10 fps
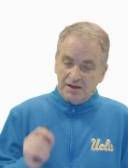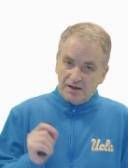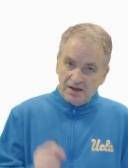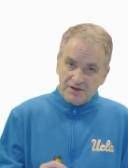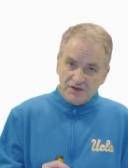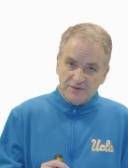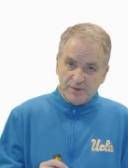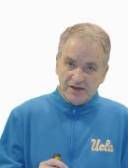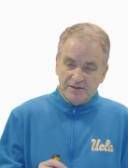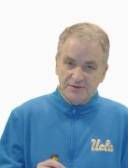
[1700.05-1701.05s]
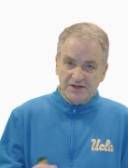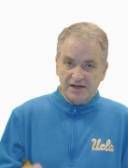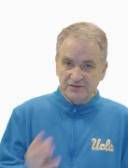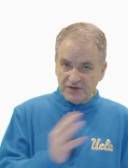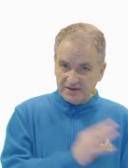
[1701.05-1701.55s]
not just by
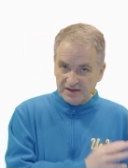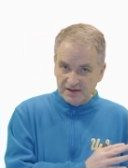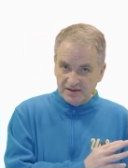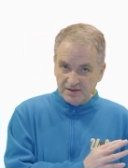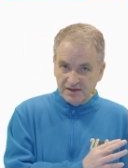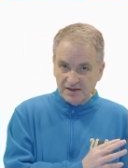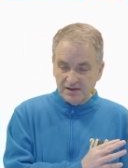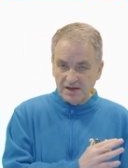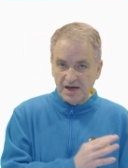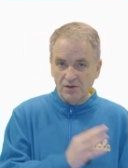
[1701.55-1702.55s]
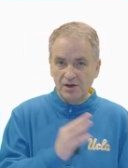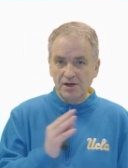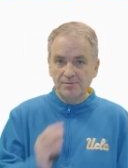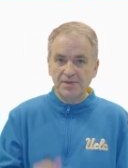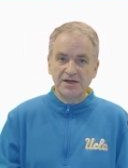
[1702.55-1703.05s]
themselves, as I did until now, but